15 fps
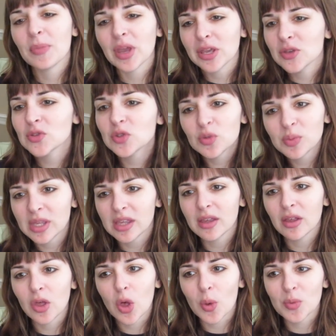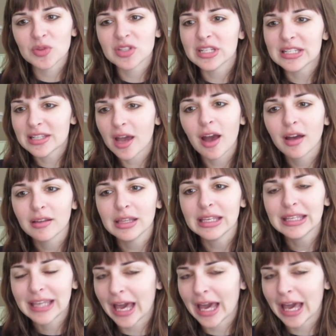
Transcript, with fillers: I used to be almost an entirely